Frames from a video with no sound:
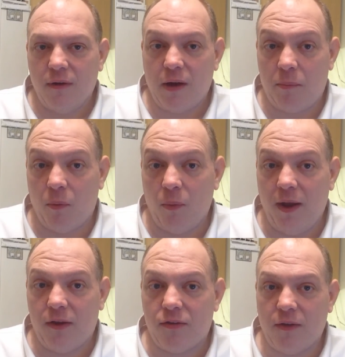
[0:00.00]
couple
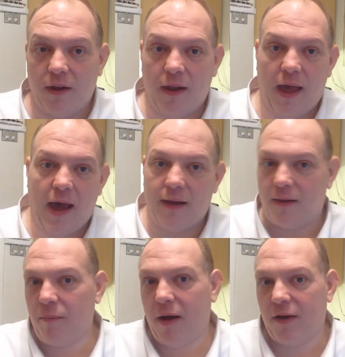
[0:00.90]
weeks than it had in
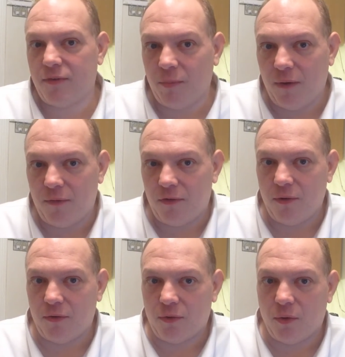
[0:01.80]
the past month or
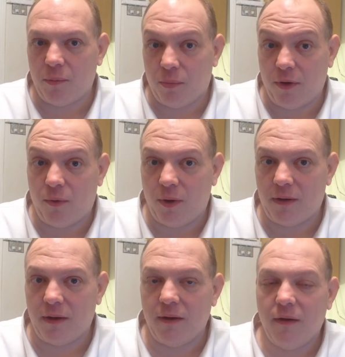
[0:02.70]
two. It's growing pretty
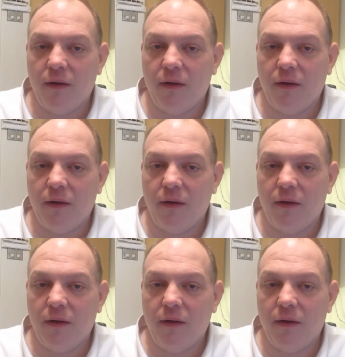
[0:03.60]
quickly.